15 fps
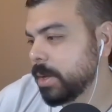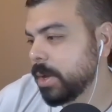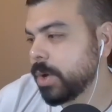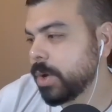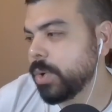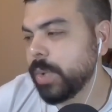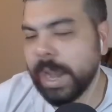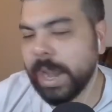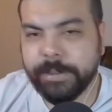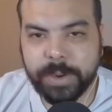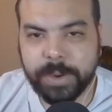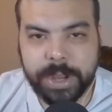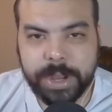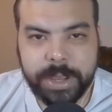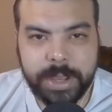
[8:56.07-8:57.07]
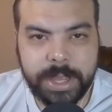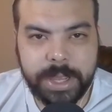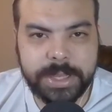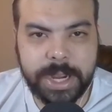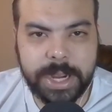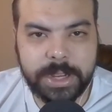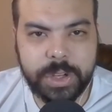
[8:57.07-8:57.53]
Ooh, Avery. He's
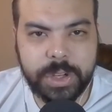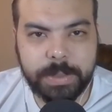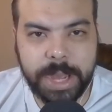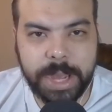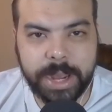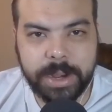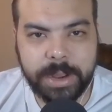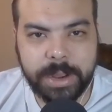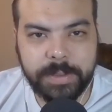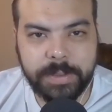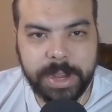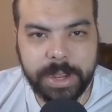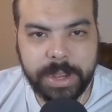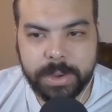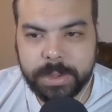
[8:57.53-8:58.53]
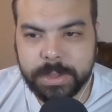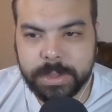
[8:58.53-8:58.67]
not a too bad of an eagle.